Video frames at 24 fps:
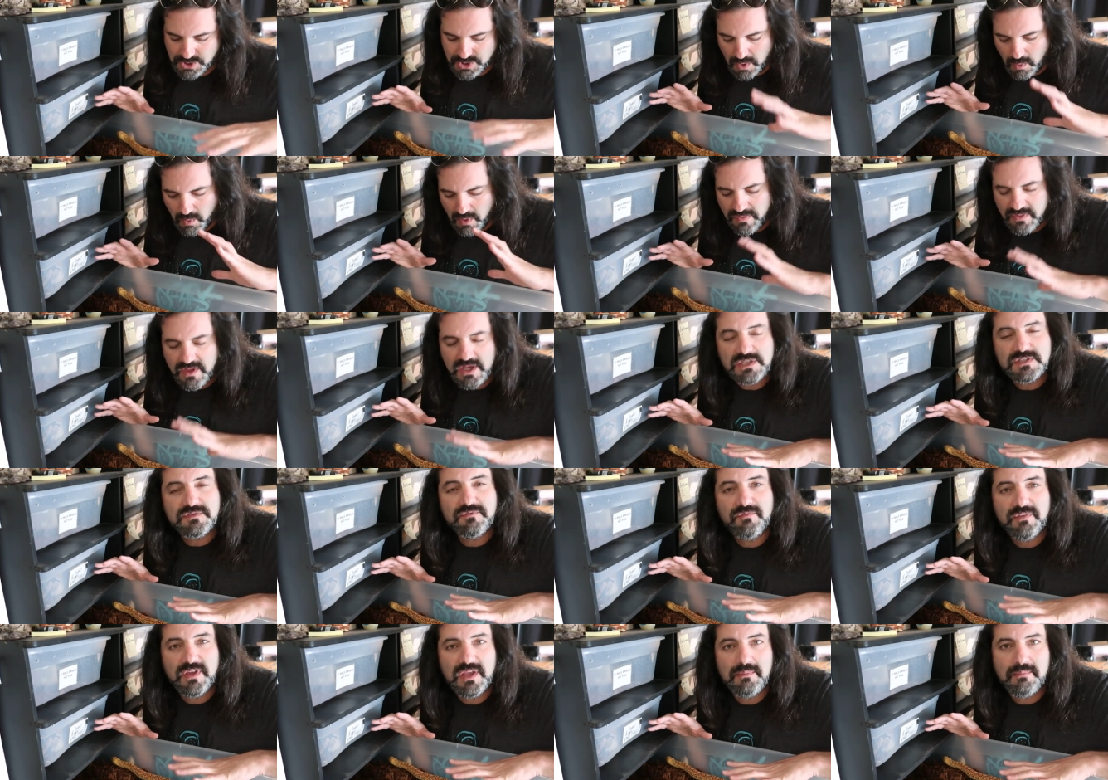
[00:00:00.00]
So when
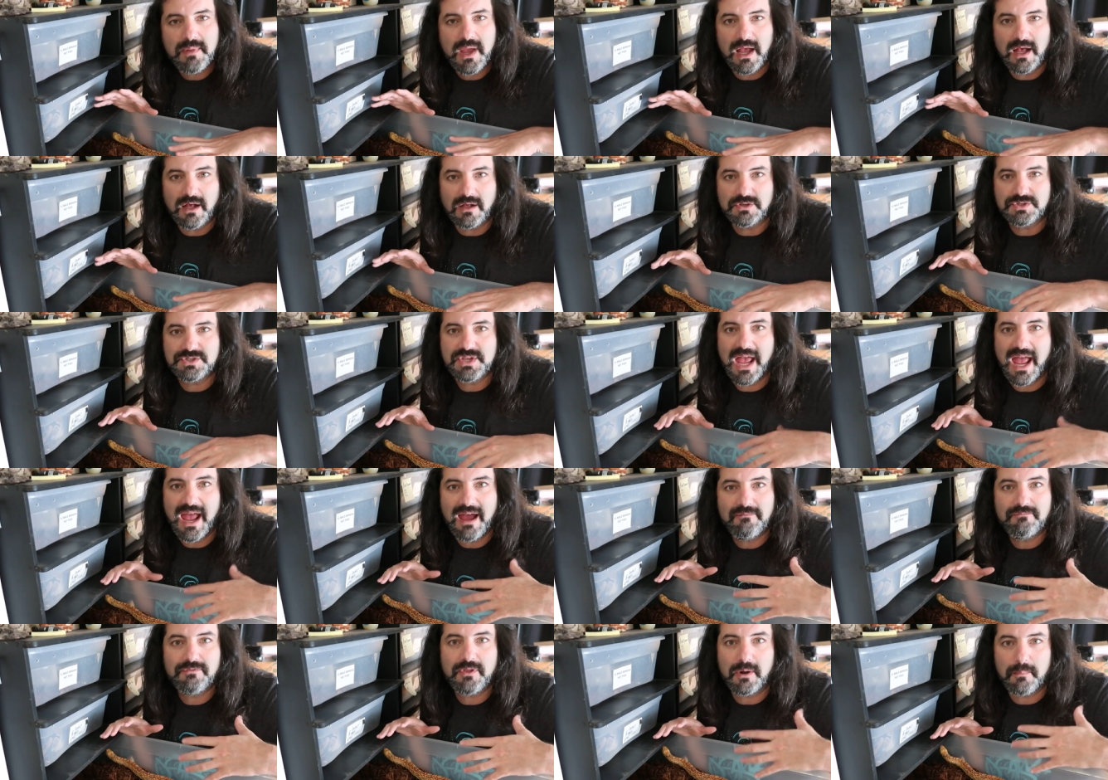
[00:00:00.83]
these females
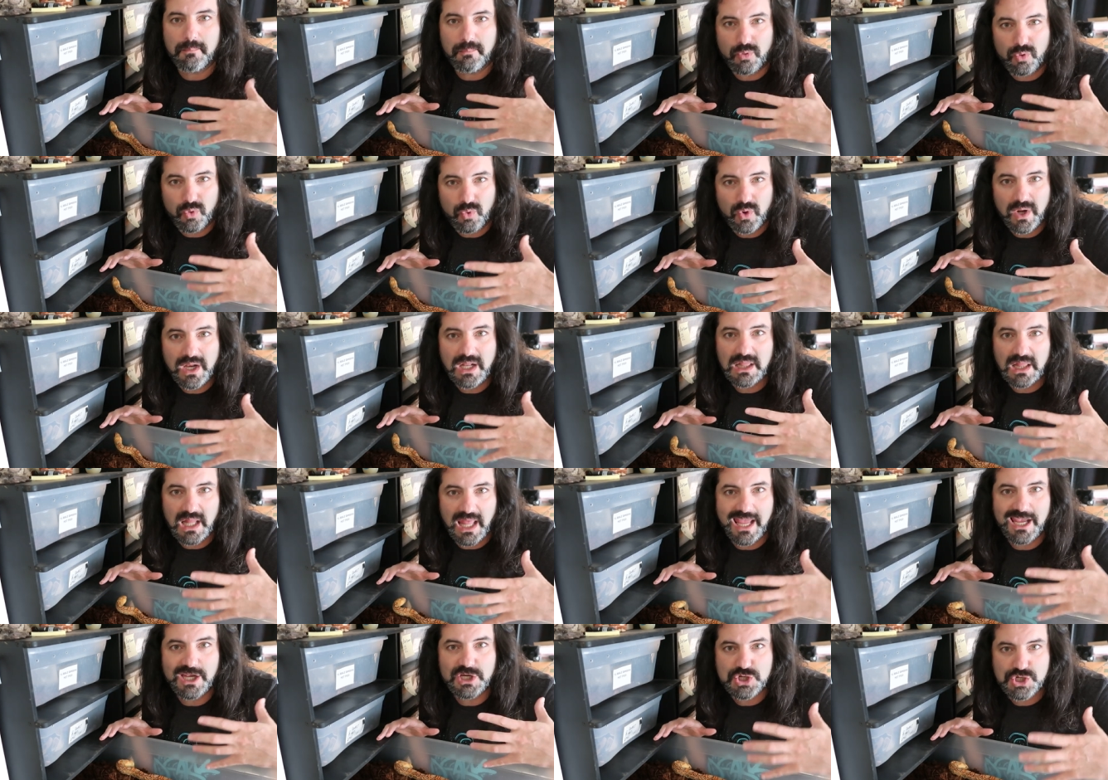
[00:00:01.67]
have their
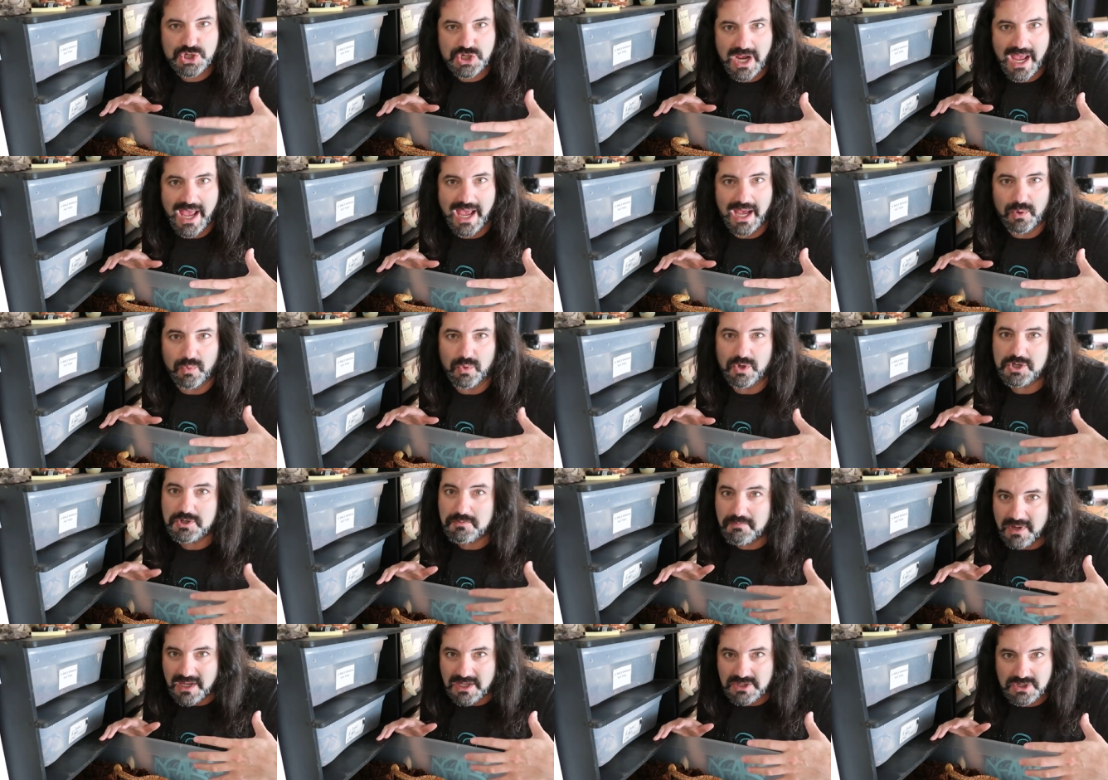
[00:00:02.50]
pre-lay shed,
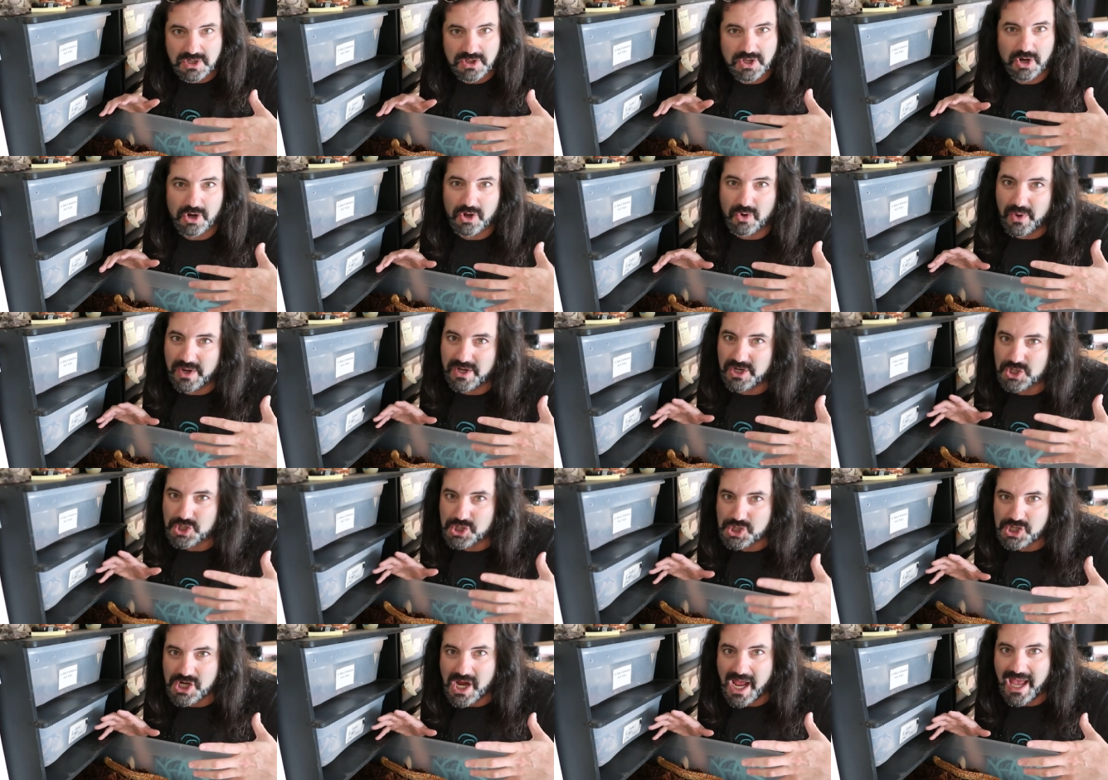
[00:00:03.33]
which means that they're going to
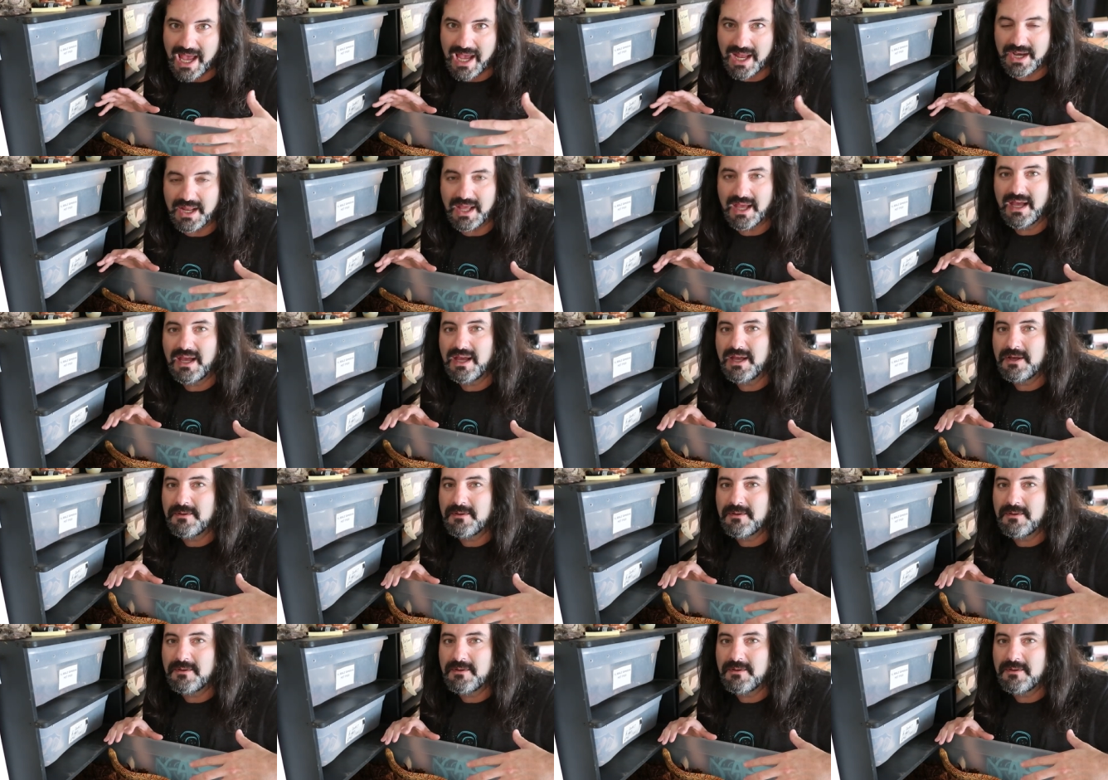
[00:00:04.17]
shed